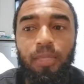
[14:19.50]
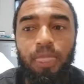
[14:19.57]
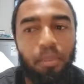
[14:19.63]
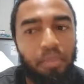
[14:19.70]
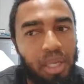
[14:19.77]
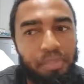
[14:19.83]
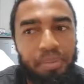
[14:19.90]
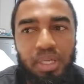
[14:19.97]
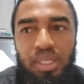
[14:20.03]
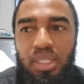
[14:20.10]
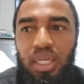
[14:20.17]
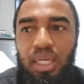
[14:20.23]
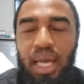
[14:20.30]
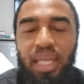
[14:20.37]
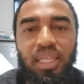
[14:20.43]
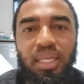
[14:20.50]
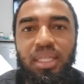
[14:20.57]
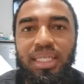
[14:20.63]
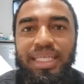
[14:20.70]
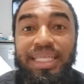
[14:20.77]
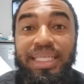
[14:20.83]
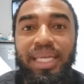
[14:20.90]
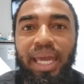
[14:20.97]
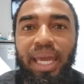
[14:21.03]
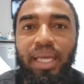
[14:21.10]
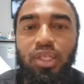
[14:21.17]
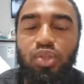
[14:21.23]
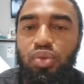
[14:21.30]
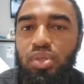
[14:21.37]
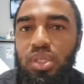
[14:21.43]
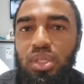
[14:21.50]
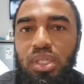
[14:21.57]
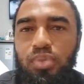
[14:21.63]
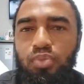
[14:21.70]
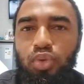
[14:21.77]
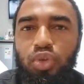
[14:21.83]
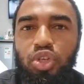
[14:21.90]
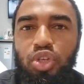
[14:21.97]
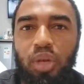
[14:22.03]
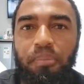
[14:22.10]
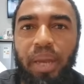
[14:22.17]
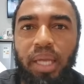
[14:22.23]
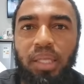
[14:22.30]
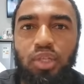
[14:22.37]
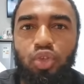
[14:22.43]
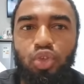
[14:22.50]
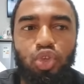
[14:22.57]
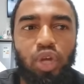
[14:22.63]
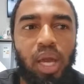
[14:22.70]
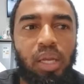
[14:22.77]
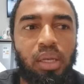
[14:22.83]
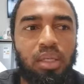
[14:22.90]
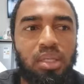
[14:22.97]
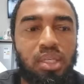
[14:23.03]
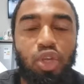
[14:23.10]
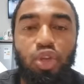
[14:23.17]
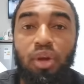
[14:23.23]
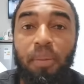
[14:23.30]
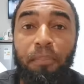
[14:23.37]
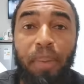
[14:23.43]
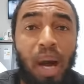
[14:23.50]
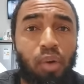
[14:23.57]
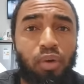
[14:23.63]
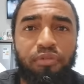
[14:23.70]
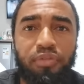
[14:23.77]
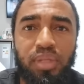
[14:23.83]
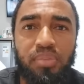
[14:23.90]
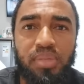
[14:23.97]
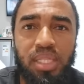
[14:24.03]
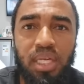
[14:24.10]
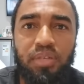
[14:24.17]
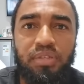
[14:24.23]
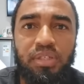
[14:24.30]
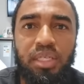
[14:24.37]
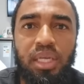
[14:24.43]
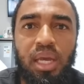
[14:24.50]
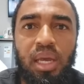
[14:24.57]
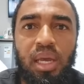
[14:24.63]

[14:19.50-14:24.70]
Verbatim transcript: Me personally, I think the DA is using this moonshot pact to try and secure power for themselves